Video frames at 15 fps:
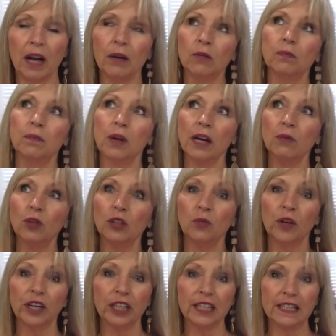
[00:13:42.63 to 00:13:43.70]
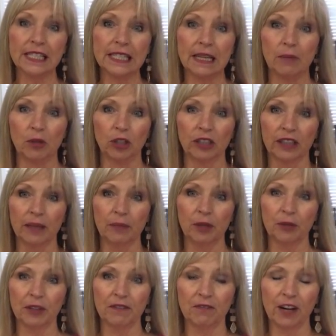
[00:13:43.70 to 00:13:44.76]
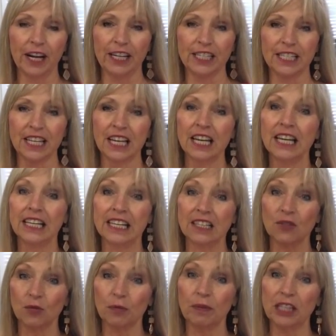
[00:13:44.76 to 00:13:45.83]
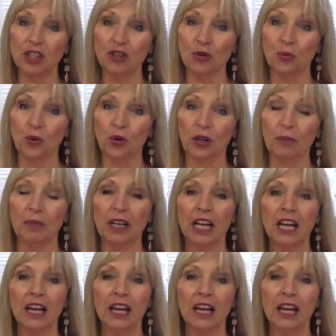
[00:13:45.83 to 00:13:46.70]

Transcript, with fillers: I probably wouldn't wear it in the summer, let me rephrase, because it would be too warm.